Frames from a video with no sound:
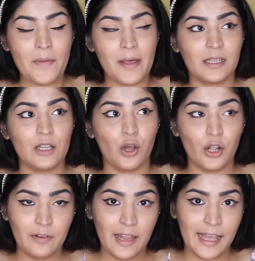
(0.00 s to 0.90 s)
That's a
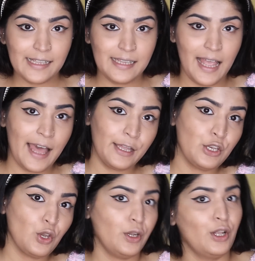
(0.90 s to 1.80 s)
lot of layers
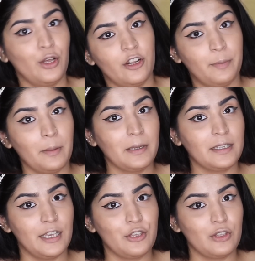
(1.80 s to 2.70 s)
and not a lot of
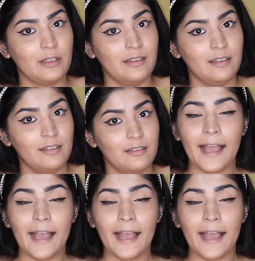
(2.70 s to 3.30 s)
pigmentation.